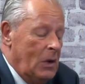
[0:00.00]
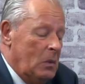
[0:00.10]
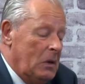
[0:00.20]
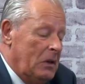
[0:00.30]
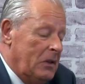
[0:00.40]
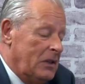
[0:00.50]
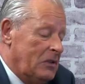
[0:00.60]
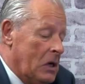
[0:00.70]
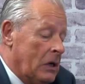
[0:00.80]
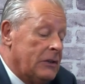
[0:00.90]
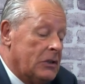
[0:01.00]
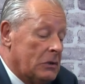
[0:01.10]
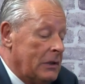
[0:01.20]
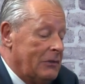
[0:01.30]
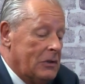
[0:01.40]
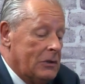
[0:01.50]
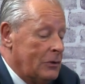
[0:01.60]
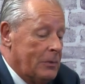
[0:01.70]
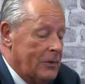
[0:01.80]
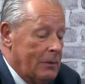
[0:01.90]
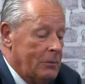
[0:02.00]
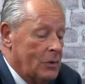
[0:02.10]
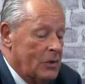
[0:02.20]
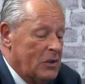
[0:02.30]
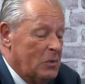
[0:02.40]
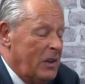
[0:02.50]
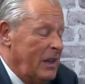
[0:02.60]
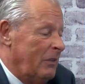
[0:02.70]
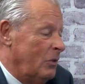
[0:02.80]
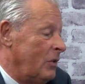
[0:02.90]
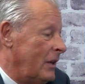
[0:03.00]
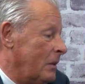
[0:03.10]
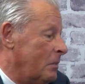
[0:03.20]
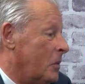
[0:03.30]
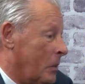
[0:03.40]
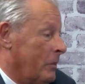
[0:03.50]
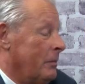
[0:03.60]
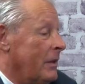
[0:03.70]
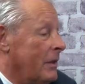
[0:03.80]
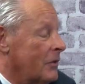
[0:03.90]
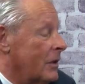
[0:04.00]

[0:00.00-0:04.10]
Were these 90 or even 100% mortgage, were they ever really a problem in this